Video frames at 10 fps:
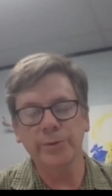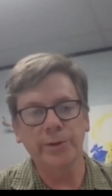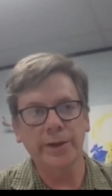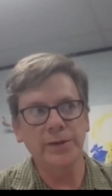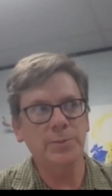
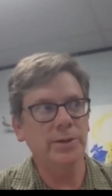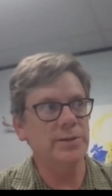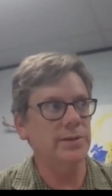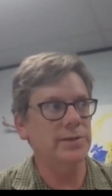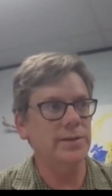learning
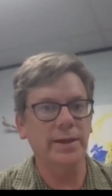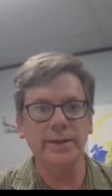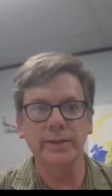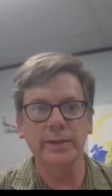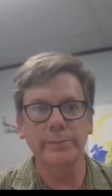experience looks like
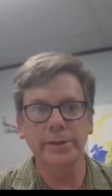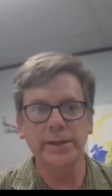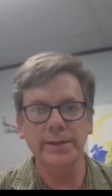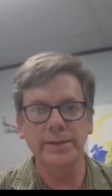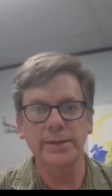in the coming
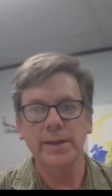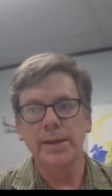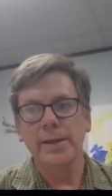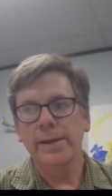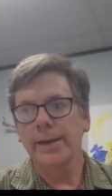days
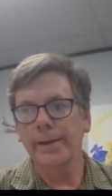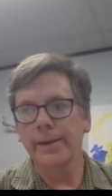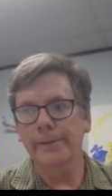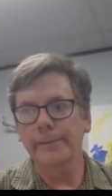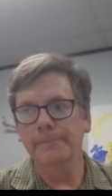
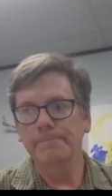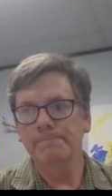um,